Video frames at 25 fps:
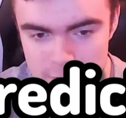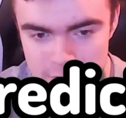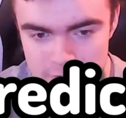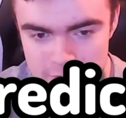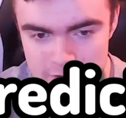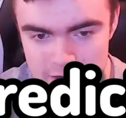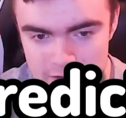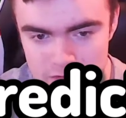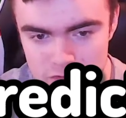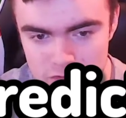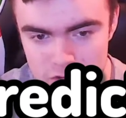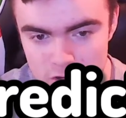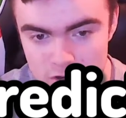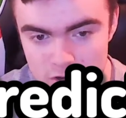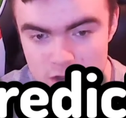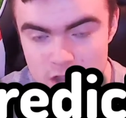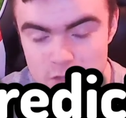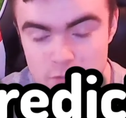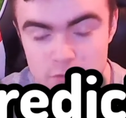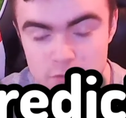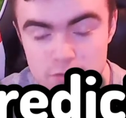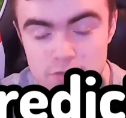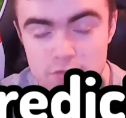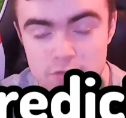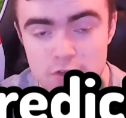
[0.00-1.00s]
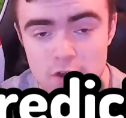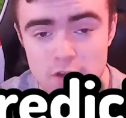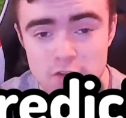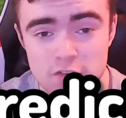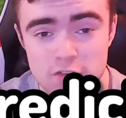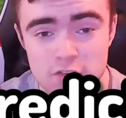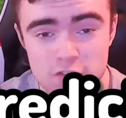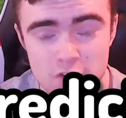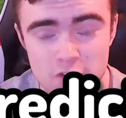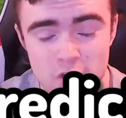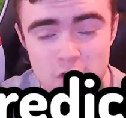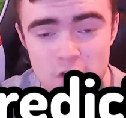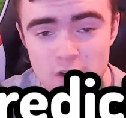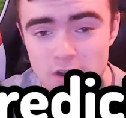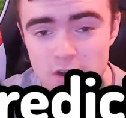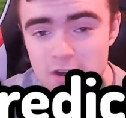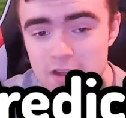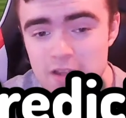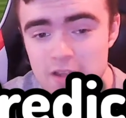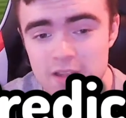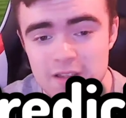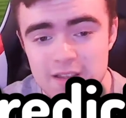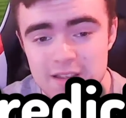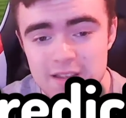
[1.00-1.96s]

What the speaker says: I reckon Doncaster will fucking score.